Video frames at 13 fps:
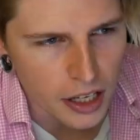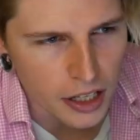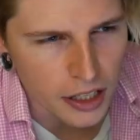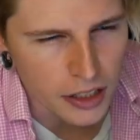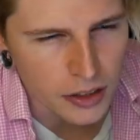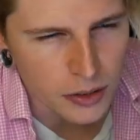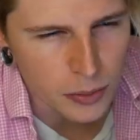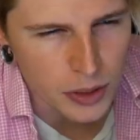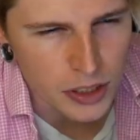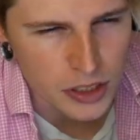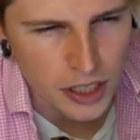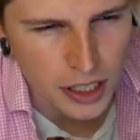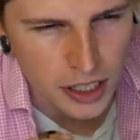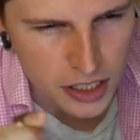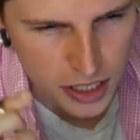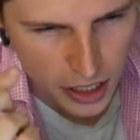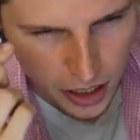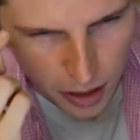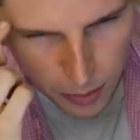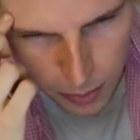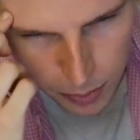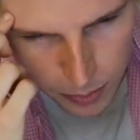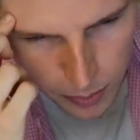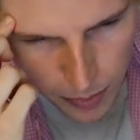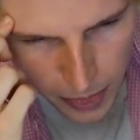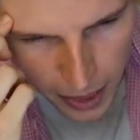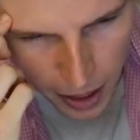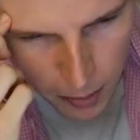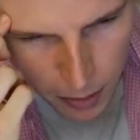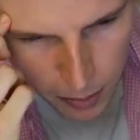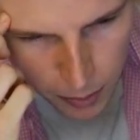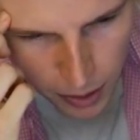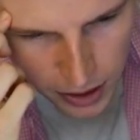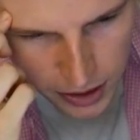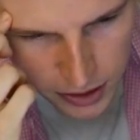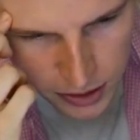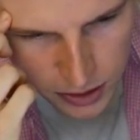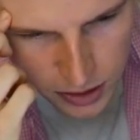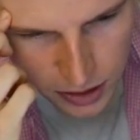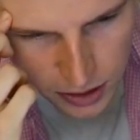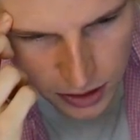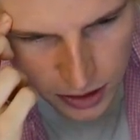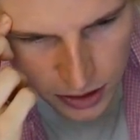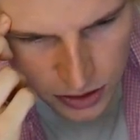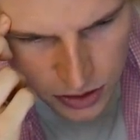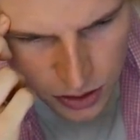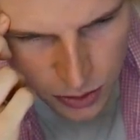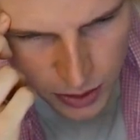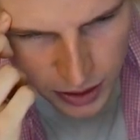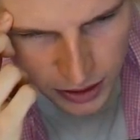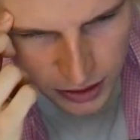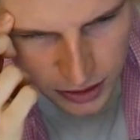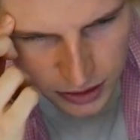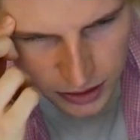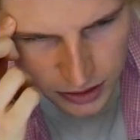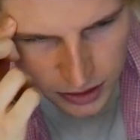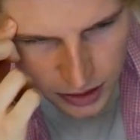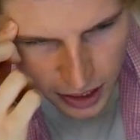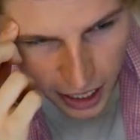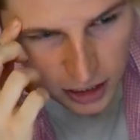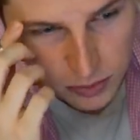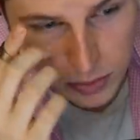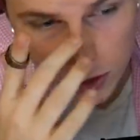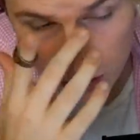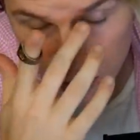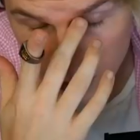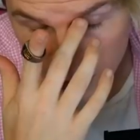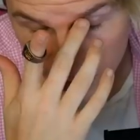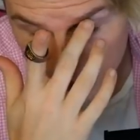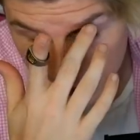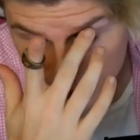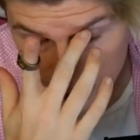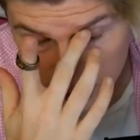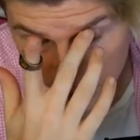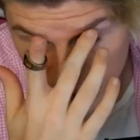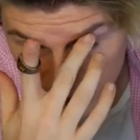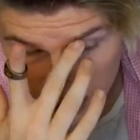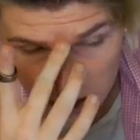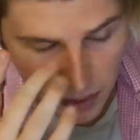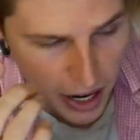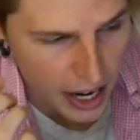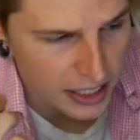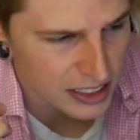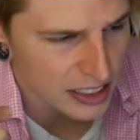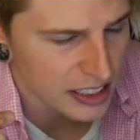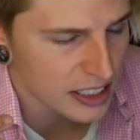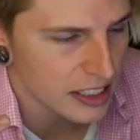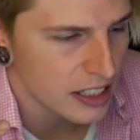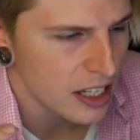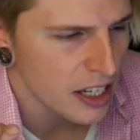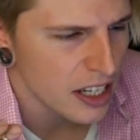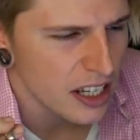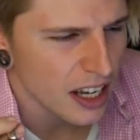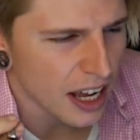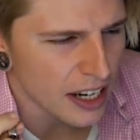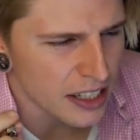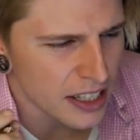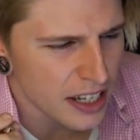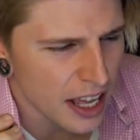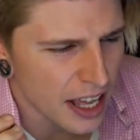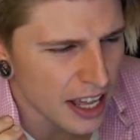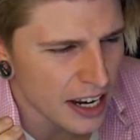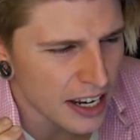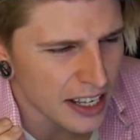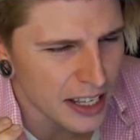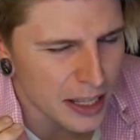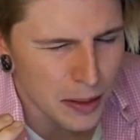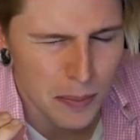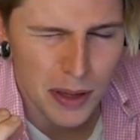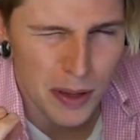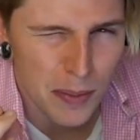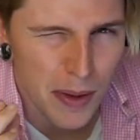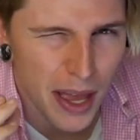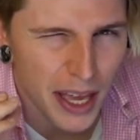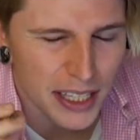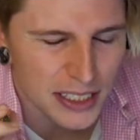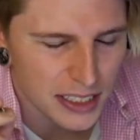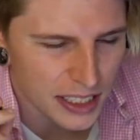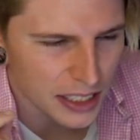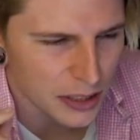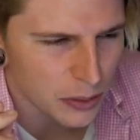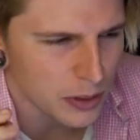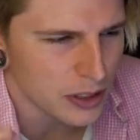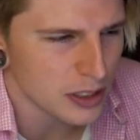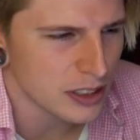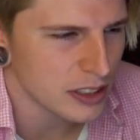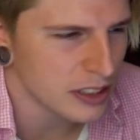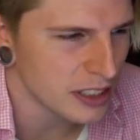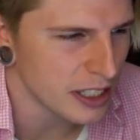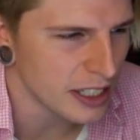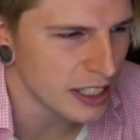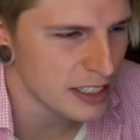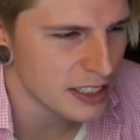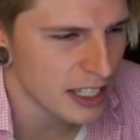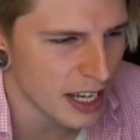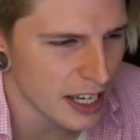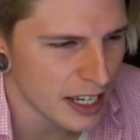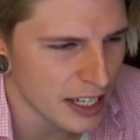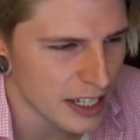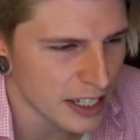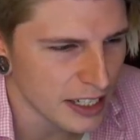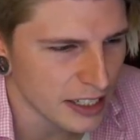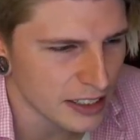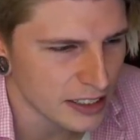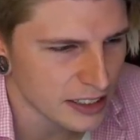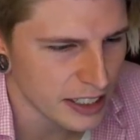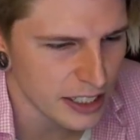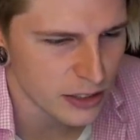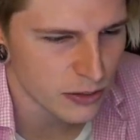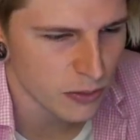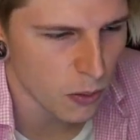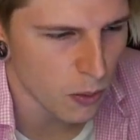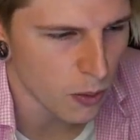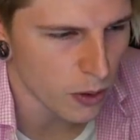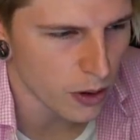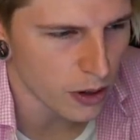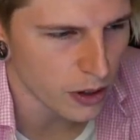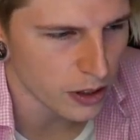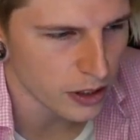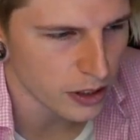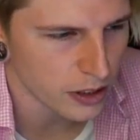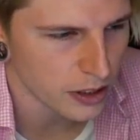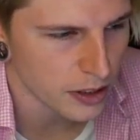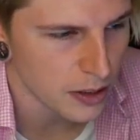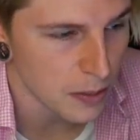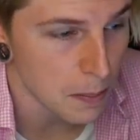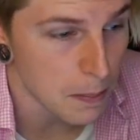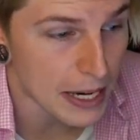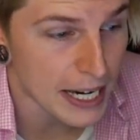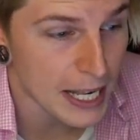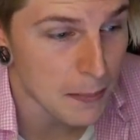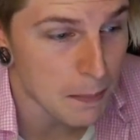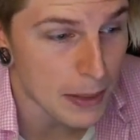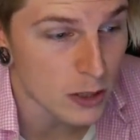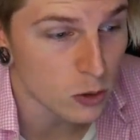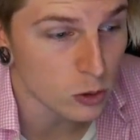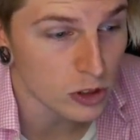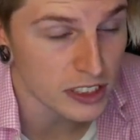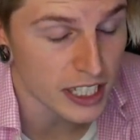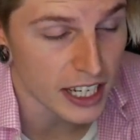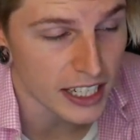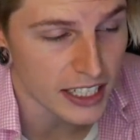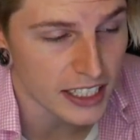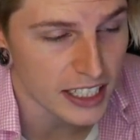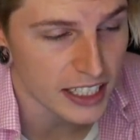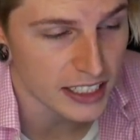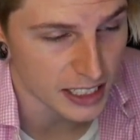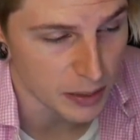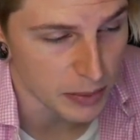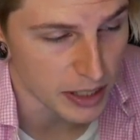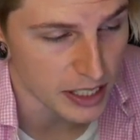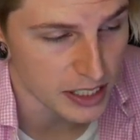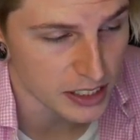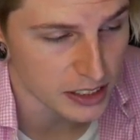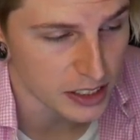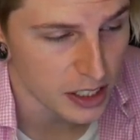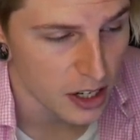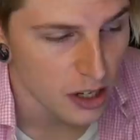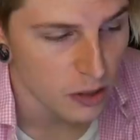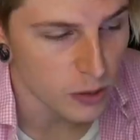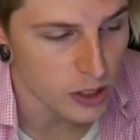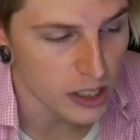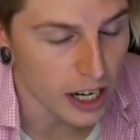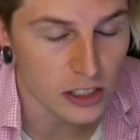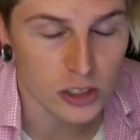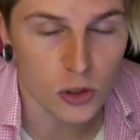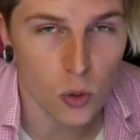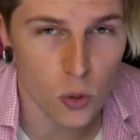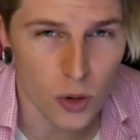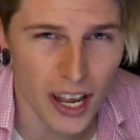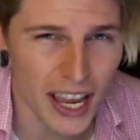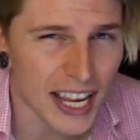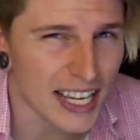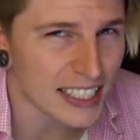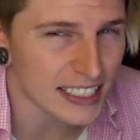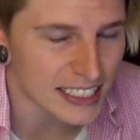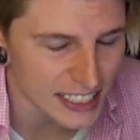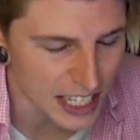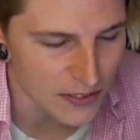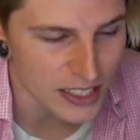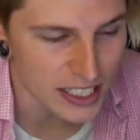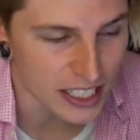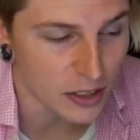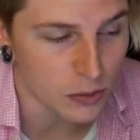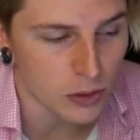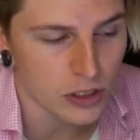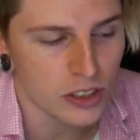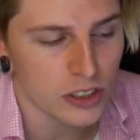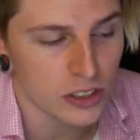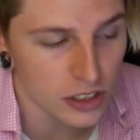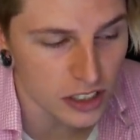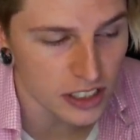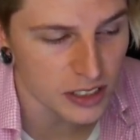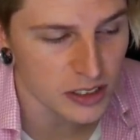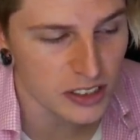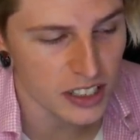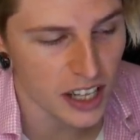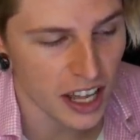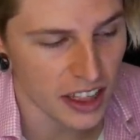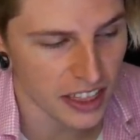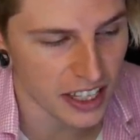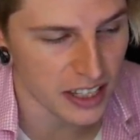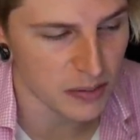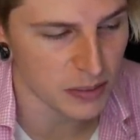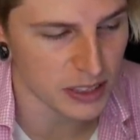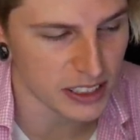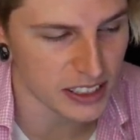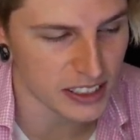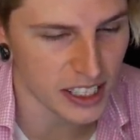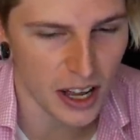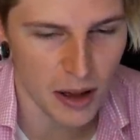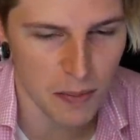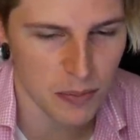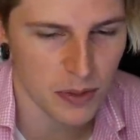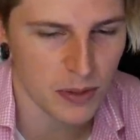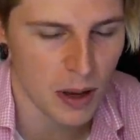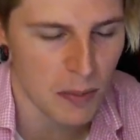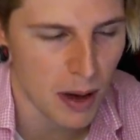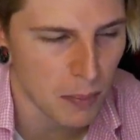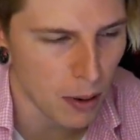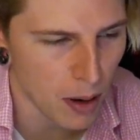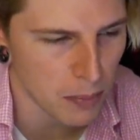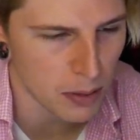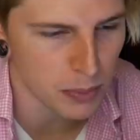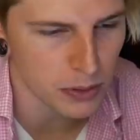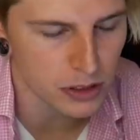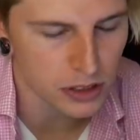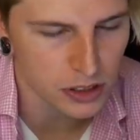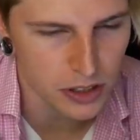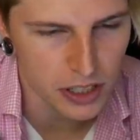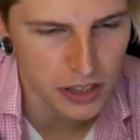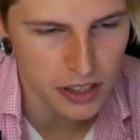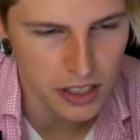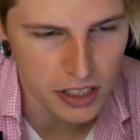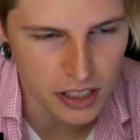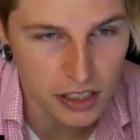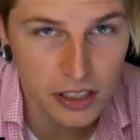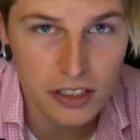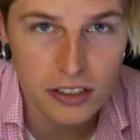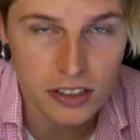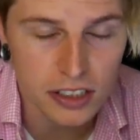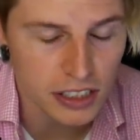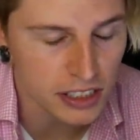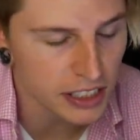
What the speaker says: and we just kind of check up how my brain is doing, has been doing since my accident. I did an MMSE, which it stands for mini mental state examination, which I scored a 17, which is good, I think, because I might pop up on the screen the